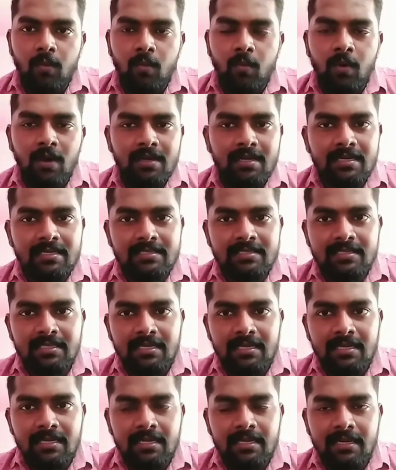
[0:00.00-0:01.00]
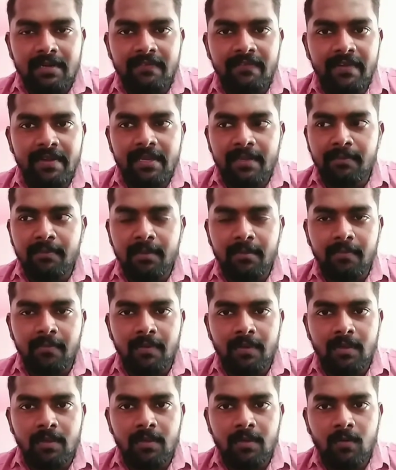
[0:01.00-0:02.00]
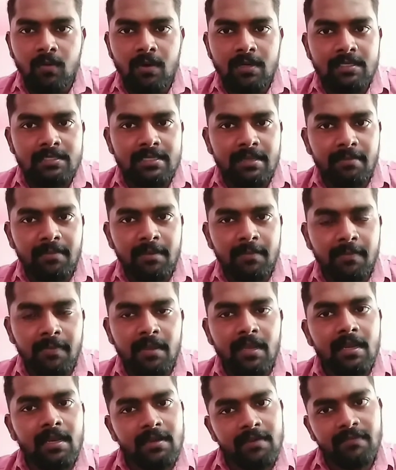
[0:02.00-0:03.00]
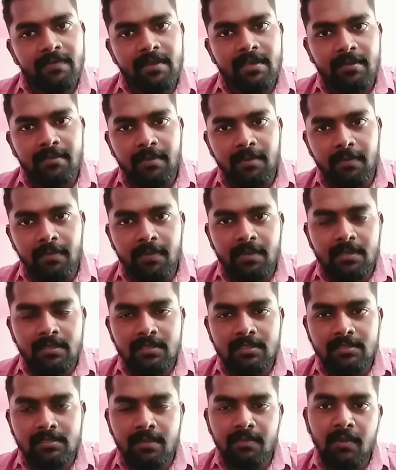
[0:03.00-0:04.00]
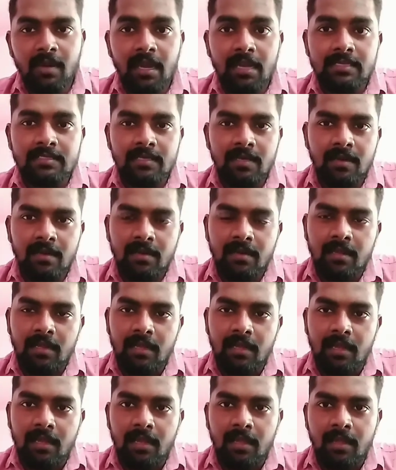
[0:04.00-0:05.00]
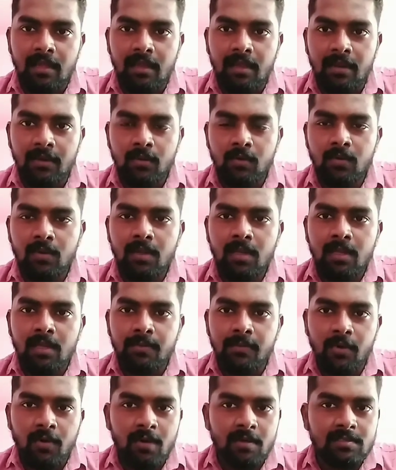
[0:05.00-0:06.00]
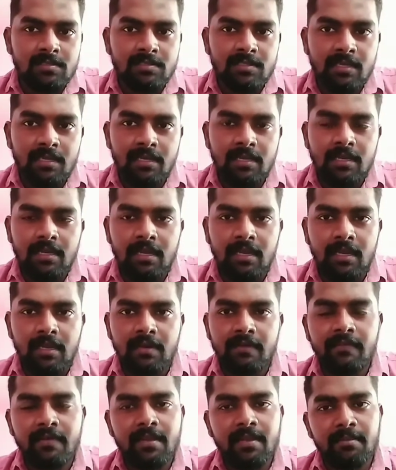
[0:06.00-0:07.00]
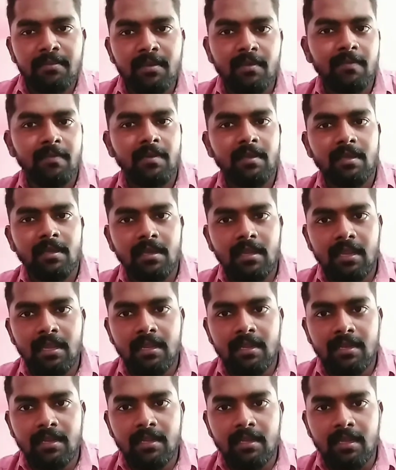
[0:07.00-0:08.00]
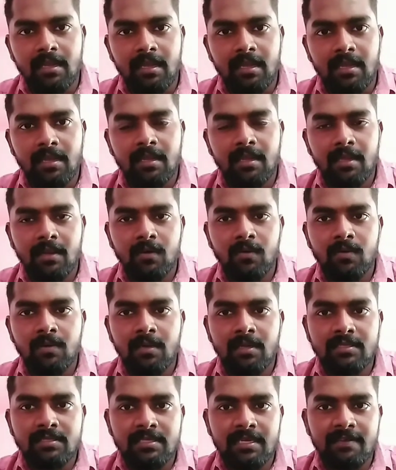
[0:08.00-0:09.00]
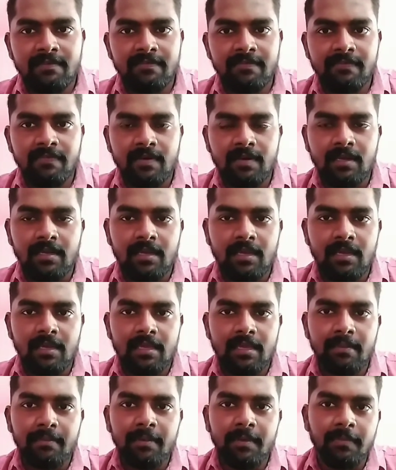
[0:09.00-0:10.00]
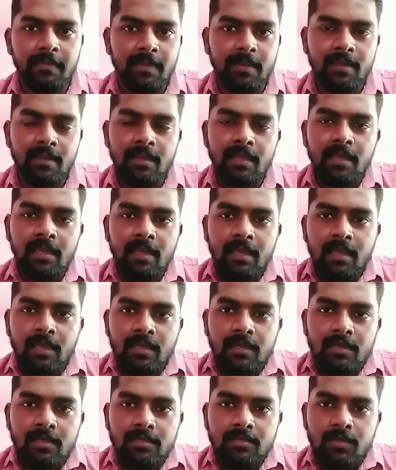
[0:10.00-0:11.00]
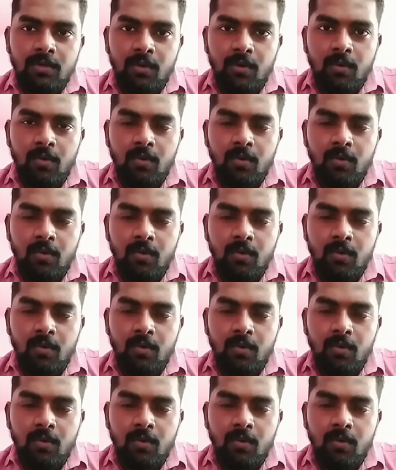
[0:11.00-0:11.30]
what is the Revit MEP? What is MEP and Revit MEP? Some guys are pronouncing Revit MEP and itself MEP. So